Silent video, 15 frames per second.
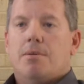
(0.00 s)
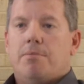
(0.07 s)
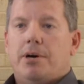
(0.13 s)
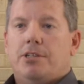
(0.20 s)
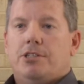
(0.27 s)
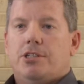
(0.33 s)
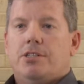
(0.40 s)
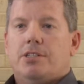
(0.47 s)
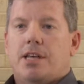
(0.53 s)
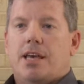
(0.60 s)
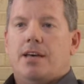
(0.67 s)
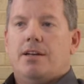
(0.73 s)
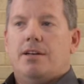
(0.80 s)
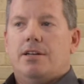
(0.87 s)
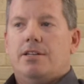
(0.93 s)
budgets,
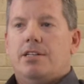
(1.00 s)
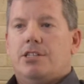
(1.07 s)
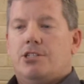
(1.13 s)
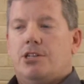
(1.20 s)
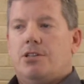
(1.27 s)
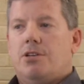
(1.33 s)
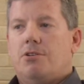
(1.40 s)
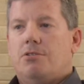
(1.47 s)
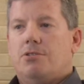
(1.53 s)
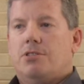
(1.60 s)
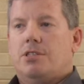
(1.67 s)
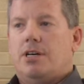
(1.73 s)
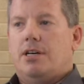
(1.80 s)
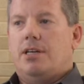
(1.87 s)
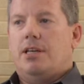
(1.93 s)
and in addition
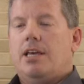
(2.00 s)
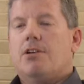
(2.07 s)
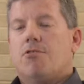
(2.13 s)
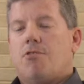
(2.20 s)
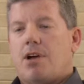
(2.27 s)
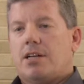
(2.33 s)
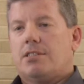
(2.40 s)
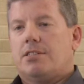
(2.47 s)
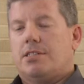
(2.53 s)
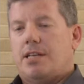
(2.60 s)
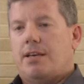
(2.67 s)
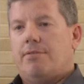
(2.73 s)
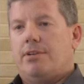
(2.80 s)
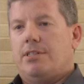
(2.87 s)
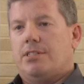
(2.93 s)
those indirect
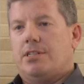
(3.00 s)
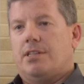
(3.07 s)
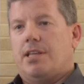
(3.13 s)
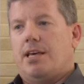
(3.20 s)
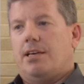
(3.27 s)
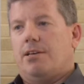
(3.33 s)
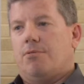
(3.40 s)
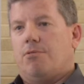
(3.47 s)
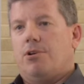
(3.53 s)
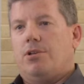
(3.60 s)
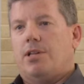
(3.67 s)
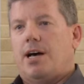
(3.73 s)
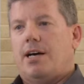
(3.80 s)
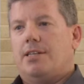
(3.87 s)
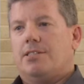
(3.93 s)
savings that they can
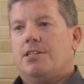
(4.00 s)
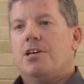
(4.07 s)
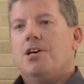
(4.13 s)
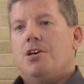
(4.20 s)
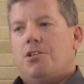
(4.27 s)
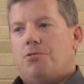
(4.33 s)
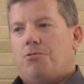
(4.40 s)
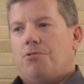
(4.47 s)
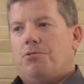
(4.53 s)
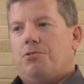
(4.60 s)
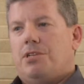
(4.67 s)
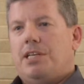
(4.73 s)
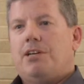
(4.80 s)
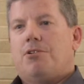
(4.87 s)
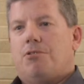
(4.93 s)
realize through
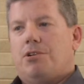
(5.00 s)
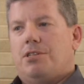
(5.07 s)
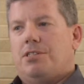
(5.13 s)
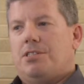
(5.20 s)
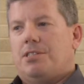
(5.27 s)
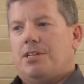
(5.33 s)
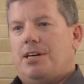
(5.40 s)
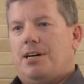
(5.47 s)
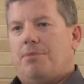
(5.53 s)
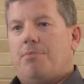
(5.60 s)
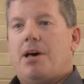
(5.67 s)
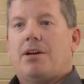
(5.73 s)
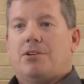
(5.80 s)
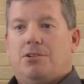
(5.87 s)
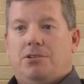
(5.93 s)
decreased
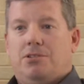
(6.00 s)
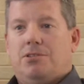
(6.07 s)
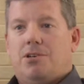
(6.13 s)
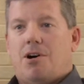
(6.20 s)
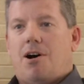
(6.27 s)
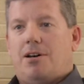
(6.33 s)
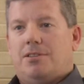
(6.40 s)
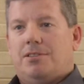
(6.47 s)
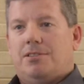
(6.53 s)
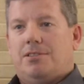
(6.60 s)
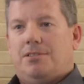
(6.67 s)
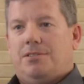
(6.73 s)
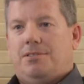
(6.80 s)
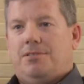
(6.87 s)
medical costs.